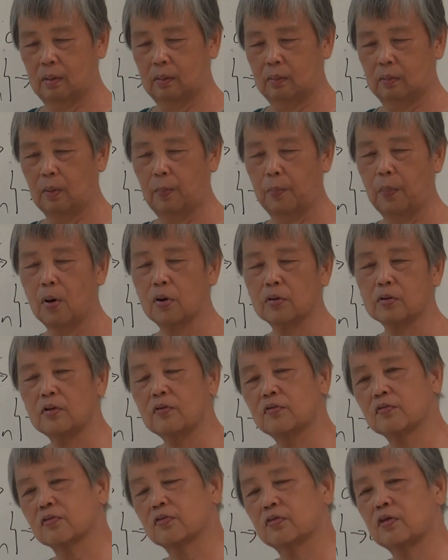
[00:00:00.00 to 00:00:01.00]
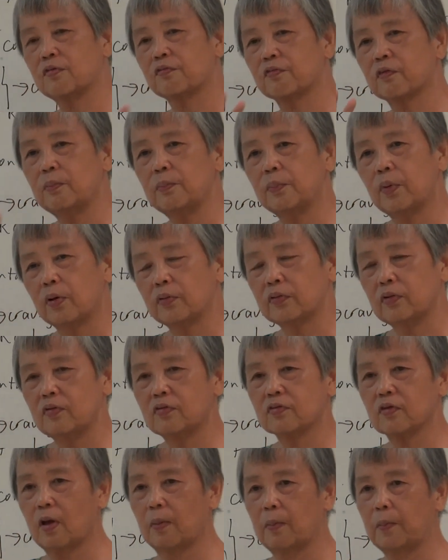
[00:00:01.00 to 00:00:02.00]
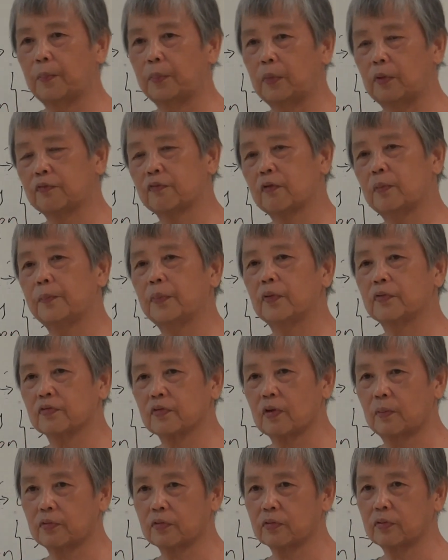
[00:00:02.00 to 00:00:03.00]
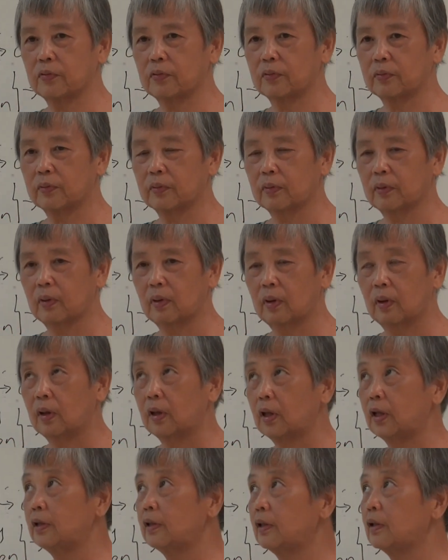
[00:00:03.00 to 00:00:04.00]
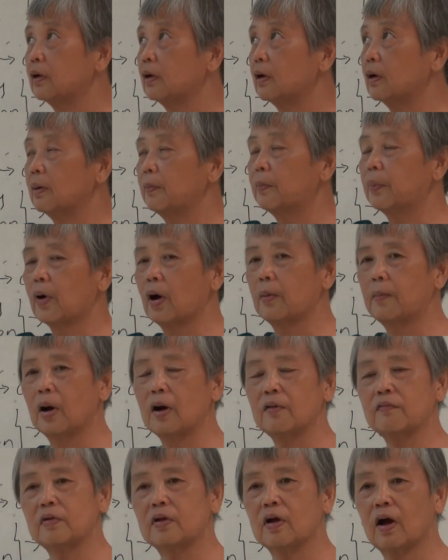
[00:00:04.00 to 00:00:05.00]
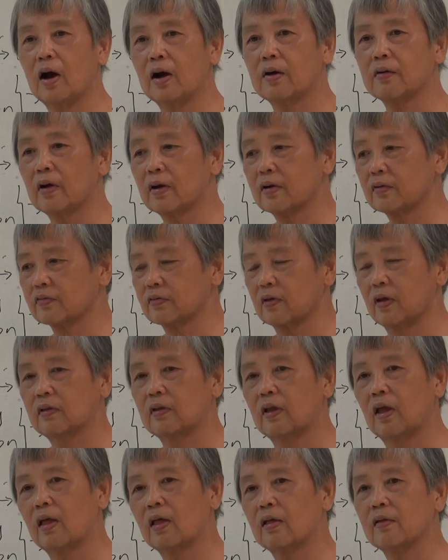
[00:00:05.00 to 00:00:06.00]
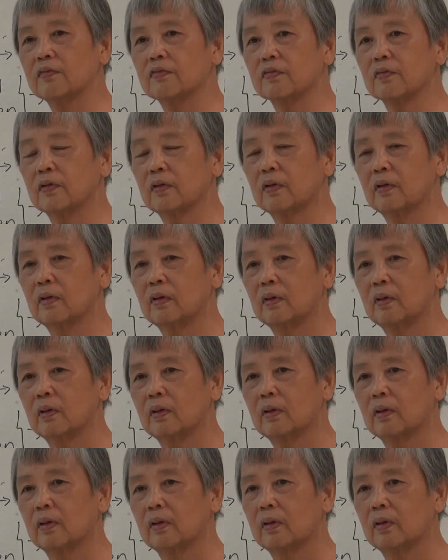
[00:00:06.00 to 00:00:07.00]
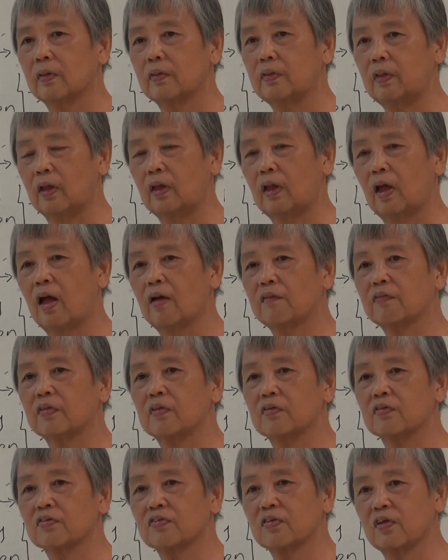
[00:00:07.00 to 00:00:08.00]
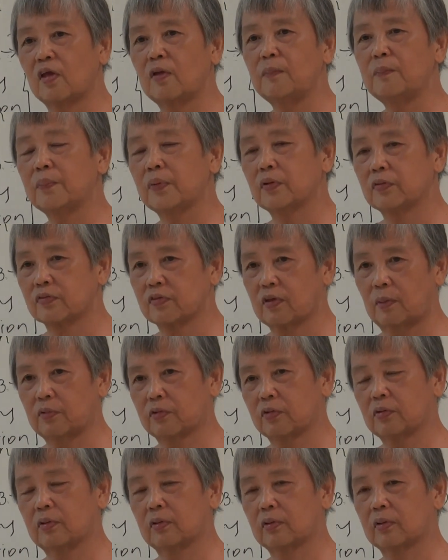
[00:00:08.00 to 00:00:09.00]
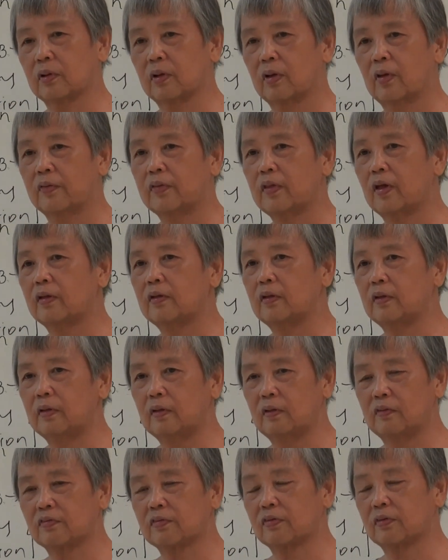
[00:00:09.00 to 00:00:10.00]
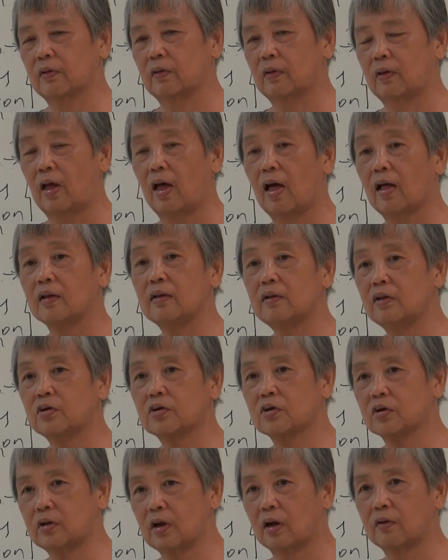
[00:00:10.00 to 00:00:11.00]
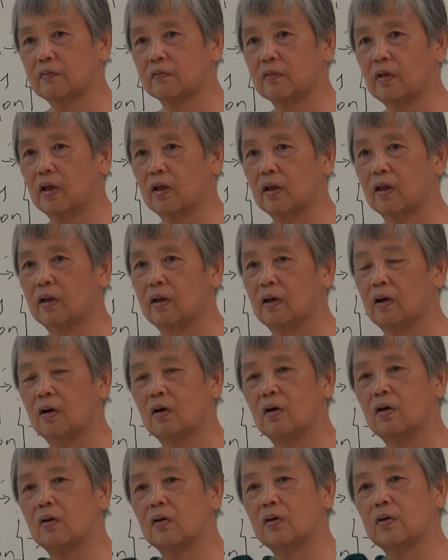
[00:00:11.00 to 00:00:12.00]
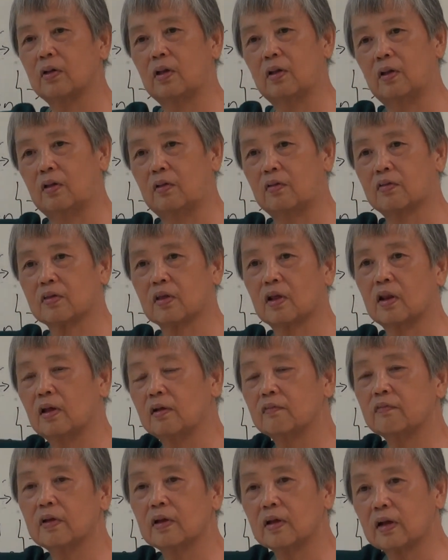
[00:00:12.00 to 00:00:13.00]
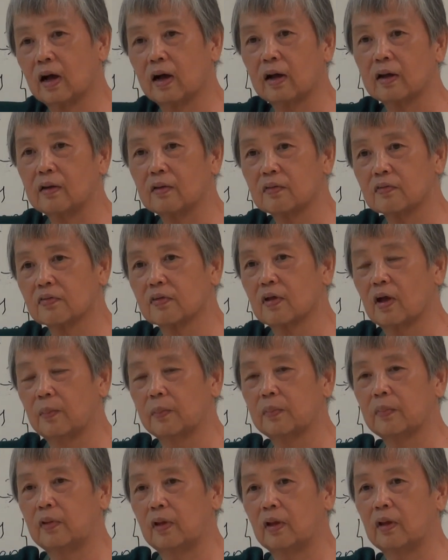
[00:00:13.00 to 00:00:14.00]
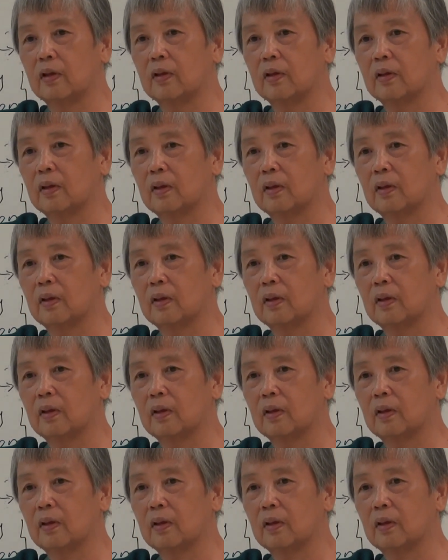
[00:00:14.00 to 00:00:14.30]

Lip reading: the bodies, different bodies and different perception. In the Brahma Viharas and hells, they have the same perception that it is hellish down there, or it is loving kindness up there.